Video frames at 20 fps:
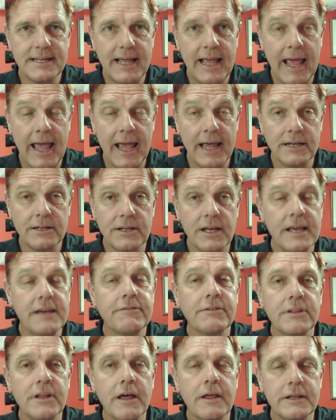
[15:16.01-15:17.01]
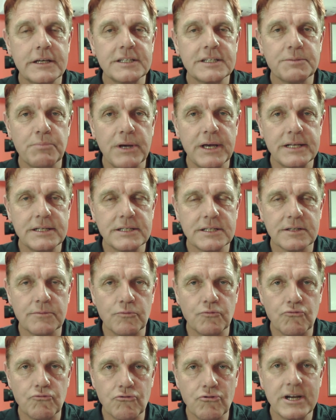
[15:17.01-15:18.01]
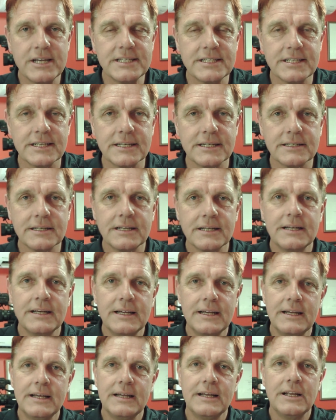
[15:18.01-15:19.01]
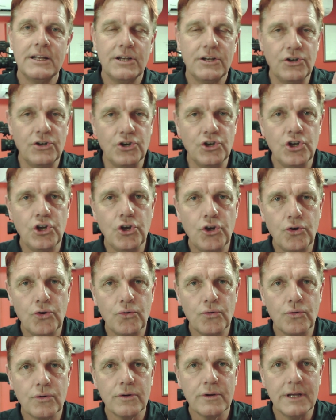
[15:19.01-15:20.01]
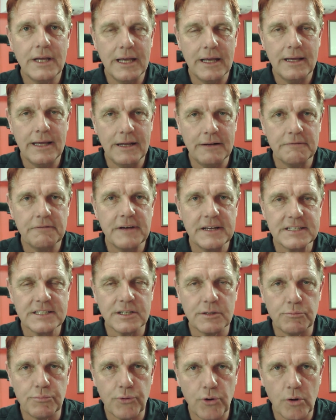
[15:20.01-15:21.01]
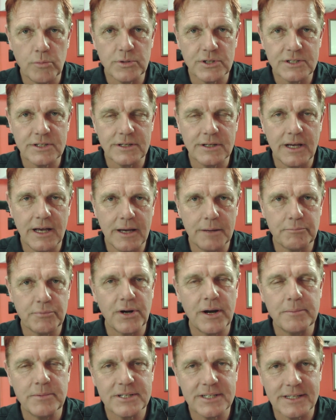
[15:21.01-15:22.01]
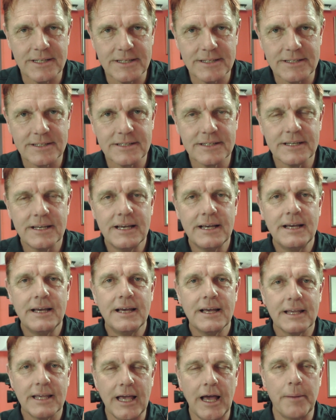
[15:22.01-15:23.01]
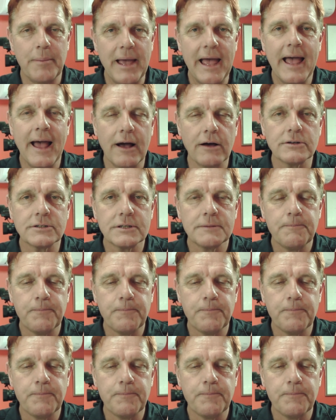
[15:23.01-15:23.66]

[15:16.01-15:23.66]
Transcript: And even though there's been some recent new infested premises come out,